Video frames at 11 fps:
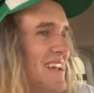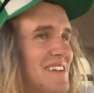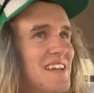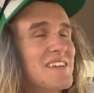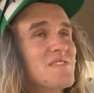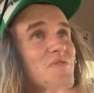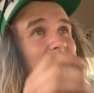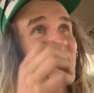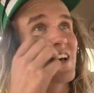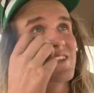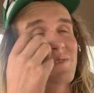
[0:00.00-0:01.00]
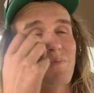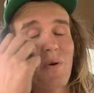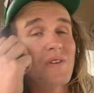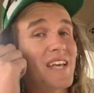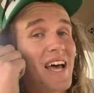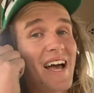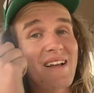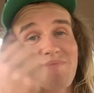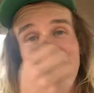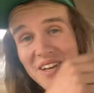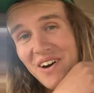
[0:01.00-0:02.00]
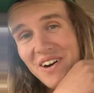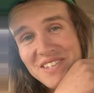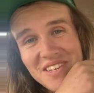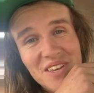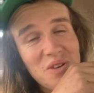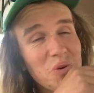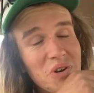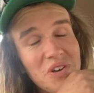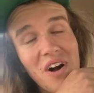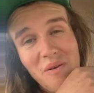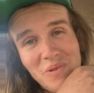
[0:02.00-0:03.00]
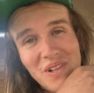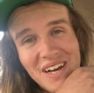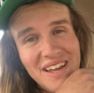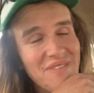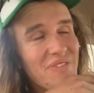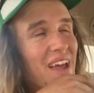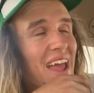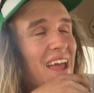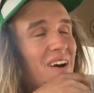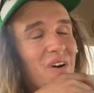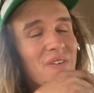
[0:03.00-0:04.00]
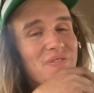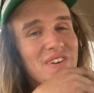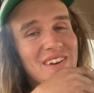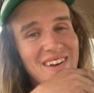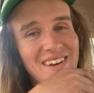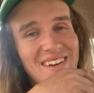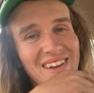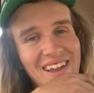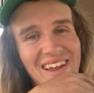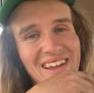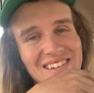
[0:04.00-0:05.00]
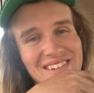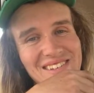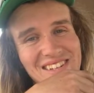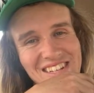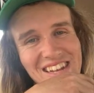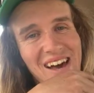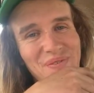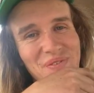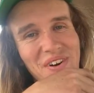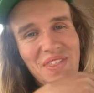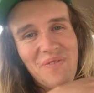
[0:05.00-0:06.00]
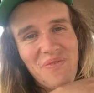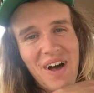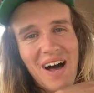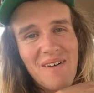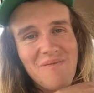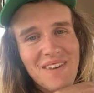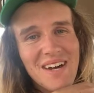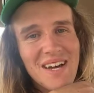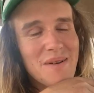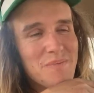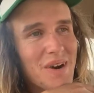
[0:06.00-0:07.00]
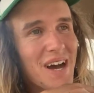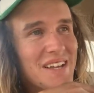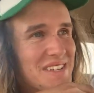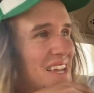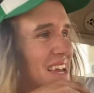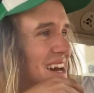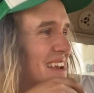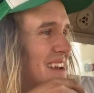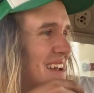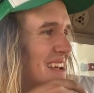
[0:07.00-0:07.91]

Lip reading: Diesel fitter supports ag because you would not believe how often stuff on the farm breaks down.